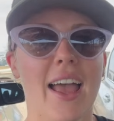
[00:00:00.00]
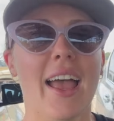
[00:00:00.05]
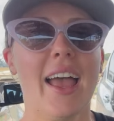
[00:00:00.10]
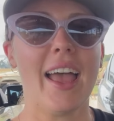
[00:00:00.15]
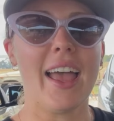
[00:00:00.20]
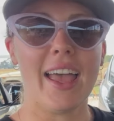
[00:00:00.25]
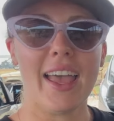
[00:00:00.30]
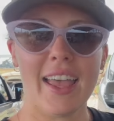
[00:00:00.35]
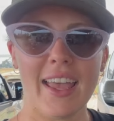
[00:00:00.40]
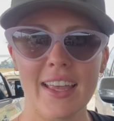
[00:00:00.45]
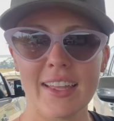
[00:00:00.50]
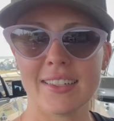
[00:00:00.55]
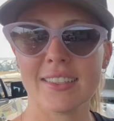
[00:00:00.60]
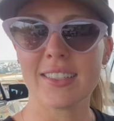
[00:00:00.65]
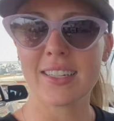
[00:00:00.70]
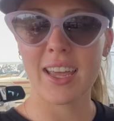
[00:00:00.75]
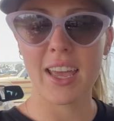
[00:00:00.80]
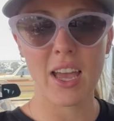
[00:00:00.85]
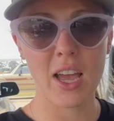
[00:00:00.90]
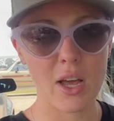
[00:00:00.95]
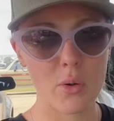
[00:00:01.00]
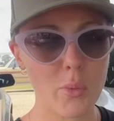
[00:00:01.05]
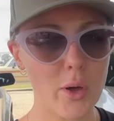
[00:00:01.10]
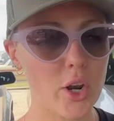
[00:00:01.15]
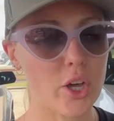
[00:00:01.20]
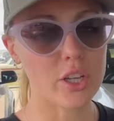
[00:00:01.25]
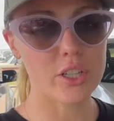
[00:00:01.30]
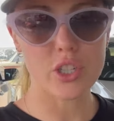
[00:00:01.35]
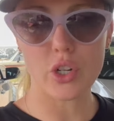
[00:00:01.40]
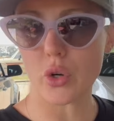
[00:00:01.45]
And we're
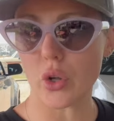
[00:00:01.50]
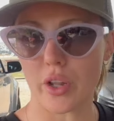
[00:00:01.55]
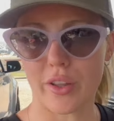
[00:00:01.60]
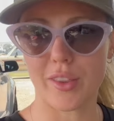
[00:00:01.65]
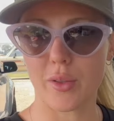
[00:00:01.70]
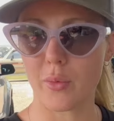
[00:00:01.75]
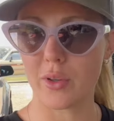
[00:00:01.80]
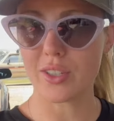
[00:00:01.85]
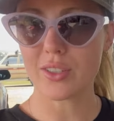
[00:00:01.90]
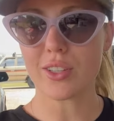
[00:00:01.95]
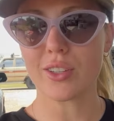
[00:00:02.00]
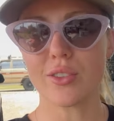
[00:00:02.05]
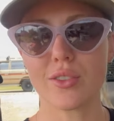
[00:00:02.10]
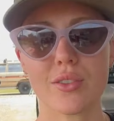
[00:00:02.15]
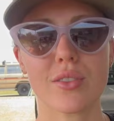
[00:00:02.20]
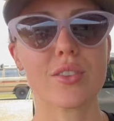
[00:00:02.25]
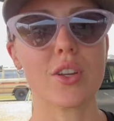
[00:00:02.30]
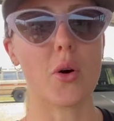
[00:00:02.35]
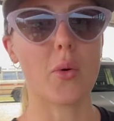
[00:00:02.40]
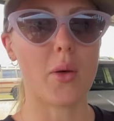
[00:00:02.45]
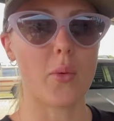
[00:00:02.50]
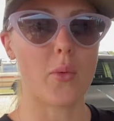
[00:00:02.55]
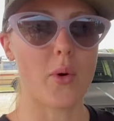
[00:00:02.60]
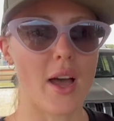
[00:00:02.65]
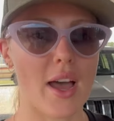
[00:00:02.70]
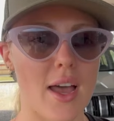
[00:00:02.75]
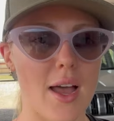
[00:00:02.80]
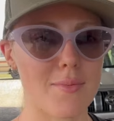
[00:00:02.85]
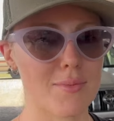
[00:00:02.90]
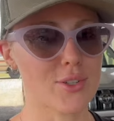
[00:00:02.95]
not going to do all of them, we're just going to do snowy
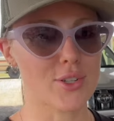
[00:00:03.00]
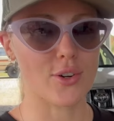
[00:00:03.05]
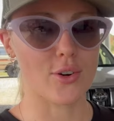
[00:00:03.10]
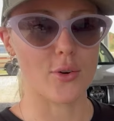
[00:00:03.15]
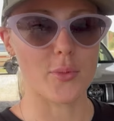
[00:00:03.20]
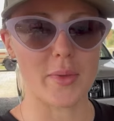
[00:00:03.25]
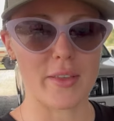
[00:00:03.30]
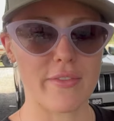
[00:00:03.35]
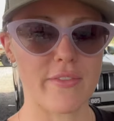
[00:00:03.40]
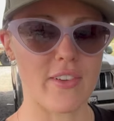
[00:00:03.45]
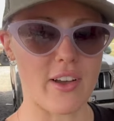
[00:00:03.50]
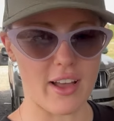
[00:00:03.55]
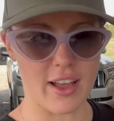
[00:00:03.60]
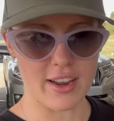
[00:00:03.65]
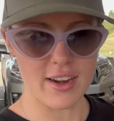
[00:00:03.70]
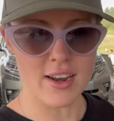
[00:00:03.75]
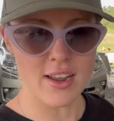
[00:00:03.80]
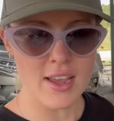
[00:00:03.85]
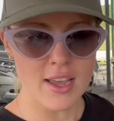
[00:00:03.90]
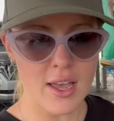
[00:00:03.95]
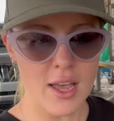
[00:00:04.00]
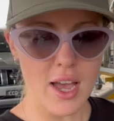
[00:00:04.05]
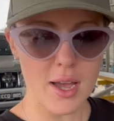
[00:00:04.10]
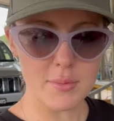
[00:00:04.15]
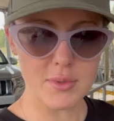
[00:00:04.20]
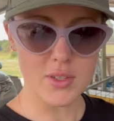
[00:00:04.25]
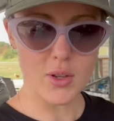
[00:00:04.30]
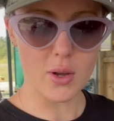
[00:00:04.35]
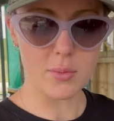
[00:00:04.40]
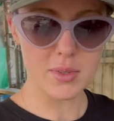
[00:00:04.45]
white. I'm sure it'll be fine.
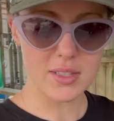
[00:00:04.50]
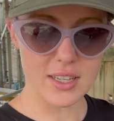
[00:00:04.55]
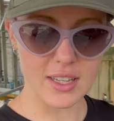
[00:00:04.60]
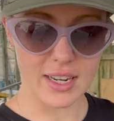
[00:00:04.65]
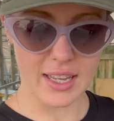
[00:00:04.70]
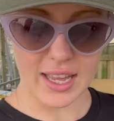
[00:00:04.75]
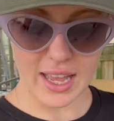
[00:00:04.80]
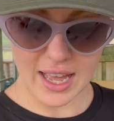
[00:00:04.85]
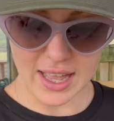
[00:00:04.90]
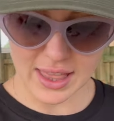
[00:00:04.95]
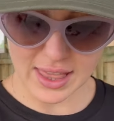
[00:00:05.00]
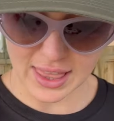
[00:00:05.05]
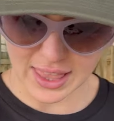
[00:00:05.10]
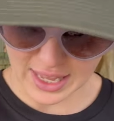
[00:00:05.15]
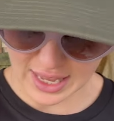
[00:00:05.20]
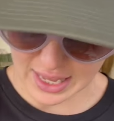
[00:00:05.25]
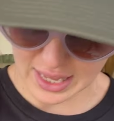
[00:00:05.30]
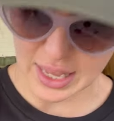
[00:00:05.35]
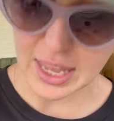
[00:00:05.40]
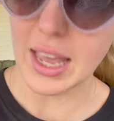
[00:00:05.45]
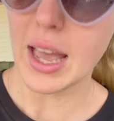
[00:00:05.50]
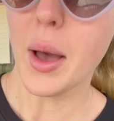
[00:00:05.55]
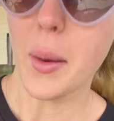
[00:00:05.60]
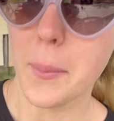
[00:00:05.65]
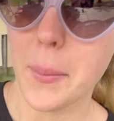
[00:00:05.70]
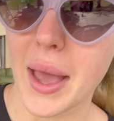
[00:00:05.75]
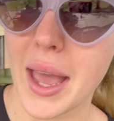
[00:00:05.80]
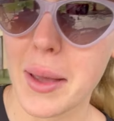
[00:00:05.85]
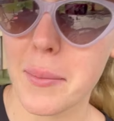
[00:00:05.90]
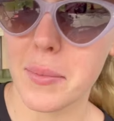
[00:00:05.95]
So I'm just going to get the
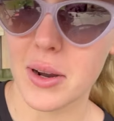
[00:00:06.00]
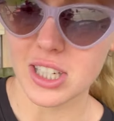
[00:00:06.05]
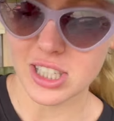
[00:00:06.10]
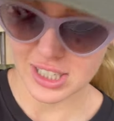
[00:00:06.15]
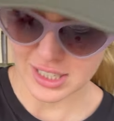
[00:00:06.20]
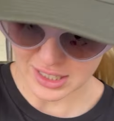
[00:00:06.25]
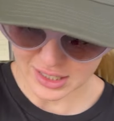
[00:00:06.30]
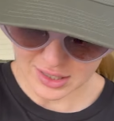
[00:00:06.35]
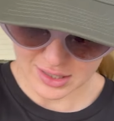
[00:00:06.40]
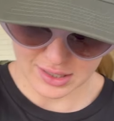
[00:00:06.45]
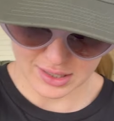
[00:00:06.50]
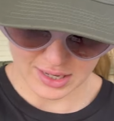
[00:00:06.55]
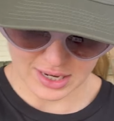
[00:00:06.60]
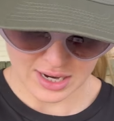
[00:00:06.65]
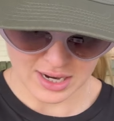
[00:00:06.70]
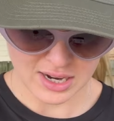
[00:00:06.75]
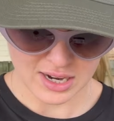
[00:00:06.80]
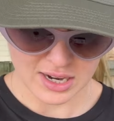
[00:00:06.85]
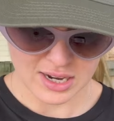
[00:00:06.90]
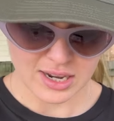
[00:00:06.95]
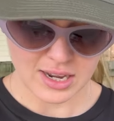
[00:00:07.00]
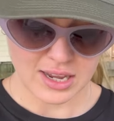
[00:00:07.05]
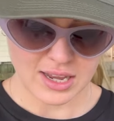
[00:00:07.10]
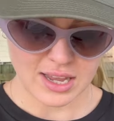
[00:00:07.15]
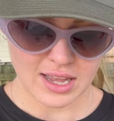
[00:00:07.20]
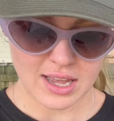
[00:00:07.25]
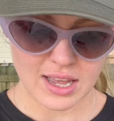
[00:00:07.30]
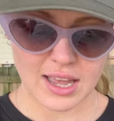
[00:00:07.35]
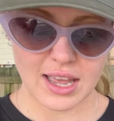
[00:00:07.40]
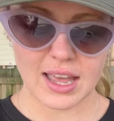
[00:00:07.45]
paint brushes
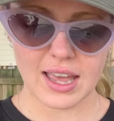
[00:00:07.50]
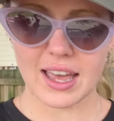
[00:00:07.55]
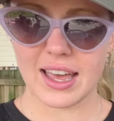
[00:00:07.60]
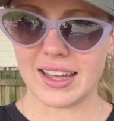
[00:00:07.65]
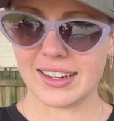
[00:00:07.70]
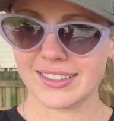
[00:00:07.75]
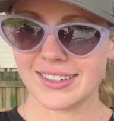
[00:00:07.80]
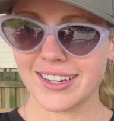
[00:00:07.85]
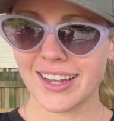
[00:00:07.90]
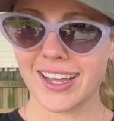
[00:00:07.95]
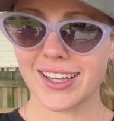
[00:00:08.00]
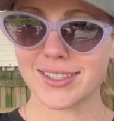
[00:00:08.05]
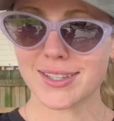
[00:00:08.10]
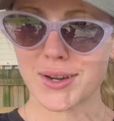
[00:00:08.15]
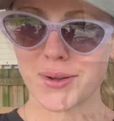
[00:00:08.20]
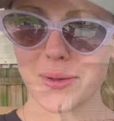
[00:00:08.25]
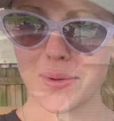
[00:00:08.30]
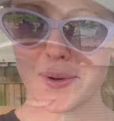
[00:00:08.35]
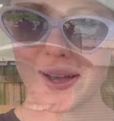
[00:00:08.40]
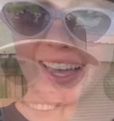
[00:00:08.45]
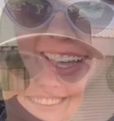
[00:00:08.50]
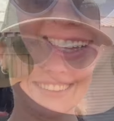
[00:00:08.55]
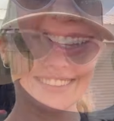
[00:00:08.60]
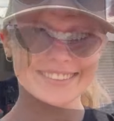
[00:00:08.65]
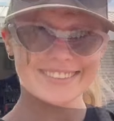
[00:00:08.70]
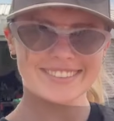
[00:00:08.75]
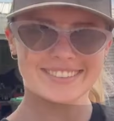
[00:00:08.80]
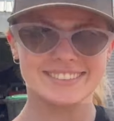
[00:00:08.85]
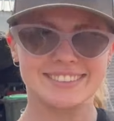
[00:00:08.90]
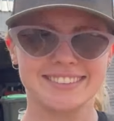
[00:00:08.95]
and snowy white.